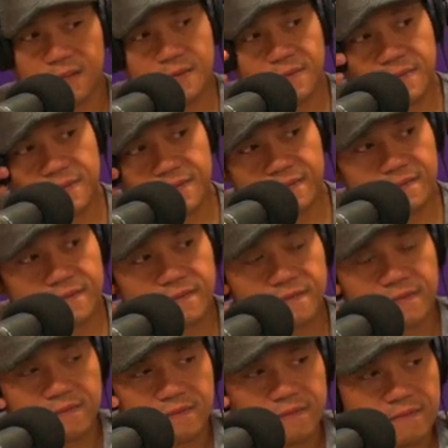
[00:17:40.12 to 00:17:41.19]

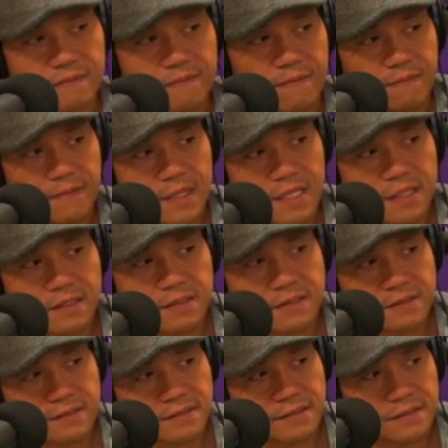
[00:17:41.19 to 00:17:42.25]

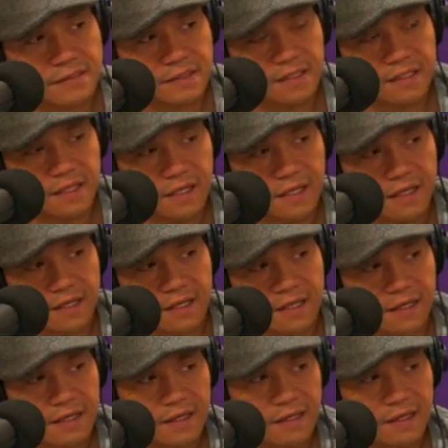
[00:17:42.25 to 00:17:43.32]

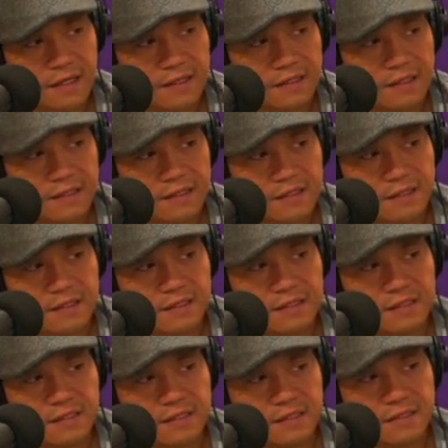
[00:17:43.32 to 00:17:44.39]

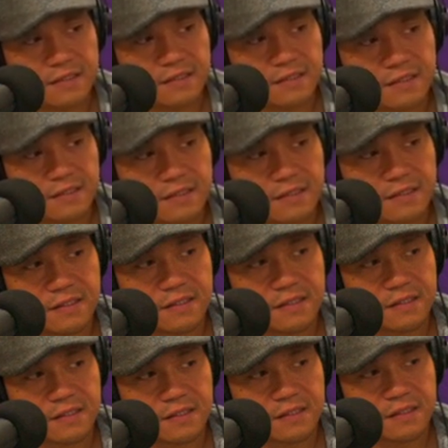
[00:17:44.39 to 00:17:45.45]

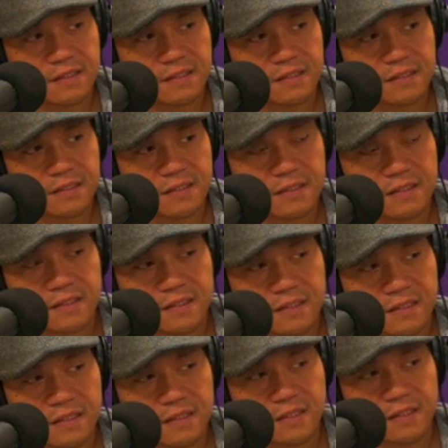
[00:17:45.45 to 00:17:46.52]

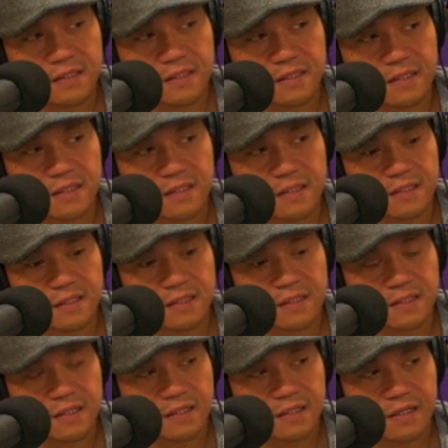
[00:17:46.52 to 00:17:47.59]

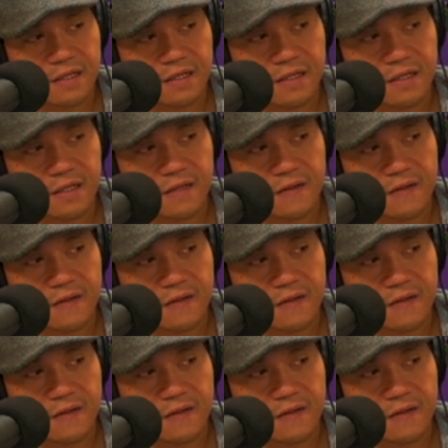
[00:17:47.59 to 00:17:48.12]
This person isn't speaking.